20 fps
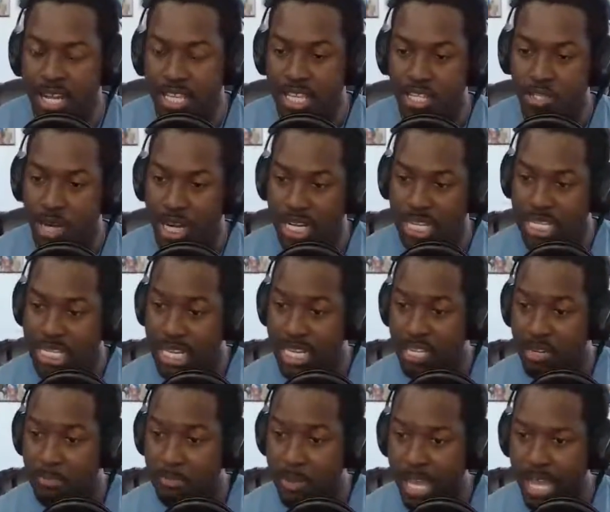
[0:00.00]
They're trying to
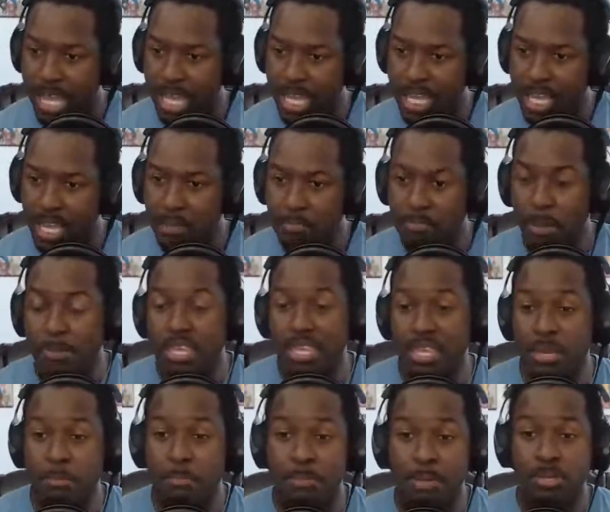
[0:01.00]
send it back. Maybe
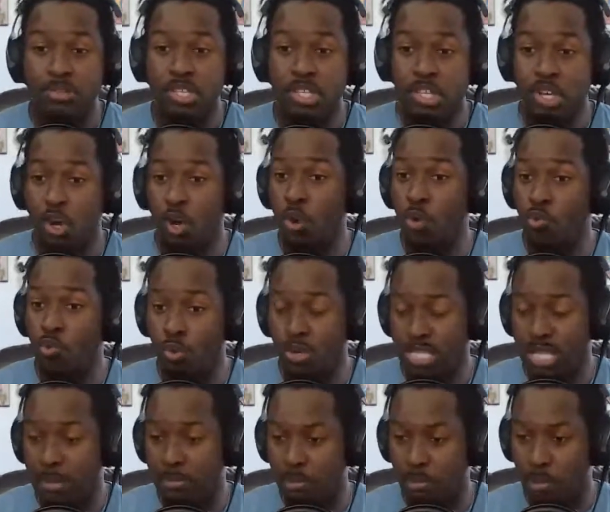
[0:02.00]
they're building their own
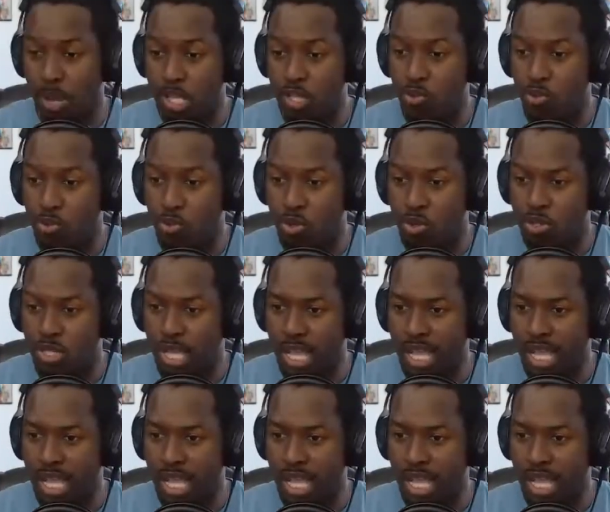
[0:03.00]
type of Westworld,